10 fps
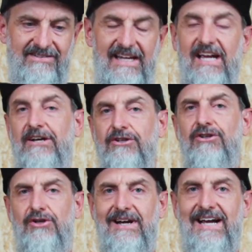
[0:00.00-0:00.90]
how you
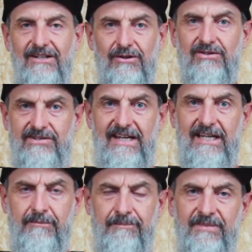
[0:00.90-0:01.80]
create a good
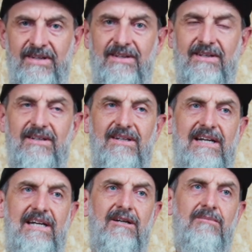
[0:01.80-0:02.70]
team.
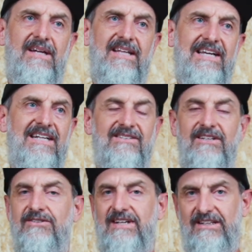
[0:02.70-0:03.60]
And that is how
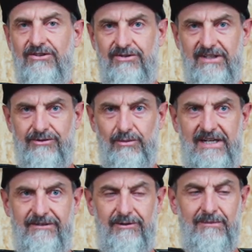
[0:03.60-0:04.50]
you take the stress
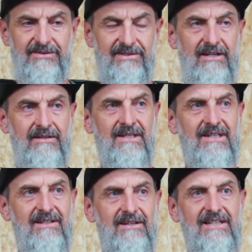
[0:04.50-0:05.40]
away from it. So
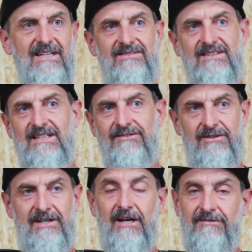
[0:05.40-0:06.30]
I guess to give
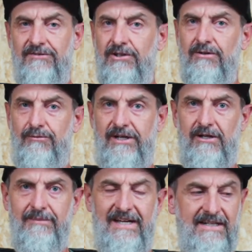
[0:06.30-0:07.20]
you an overview of
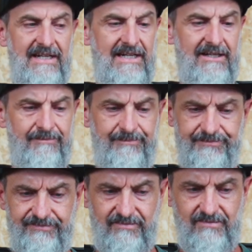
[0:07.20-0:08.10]
where I'm at now
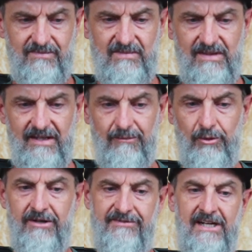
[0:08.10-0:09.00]
and
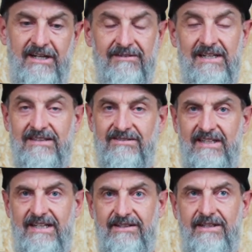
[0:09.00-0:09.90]
what I've done over the last
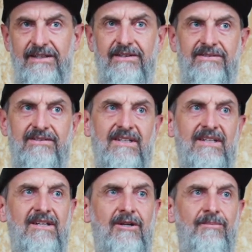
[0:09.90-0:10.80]
10 years
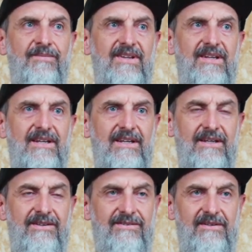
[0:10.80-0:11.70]

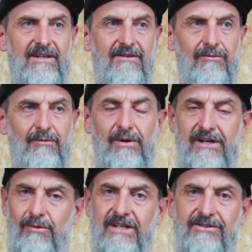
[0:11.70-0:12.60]
is
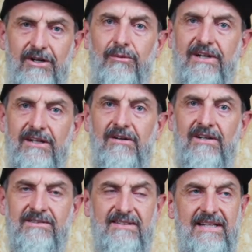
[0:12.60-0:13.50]
once I
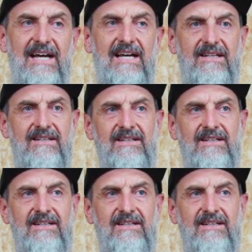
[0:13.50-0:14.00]
realized that,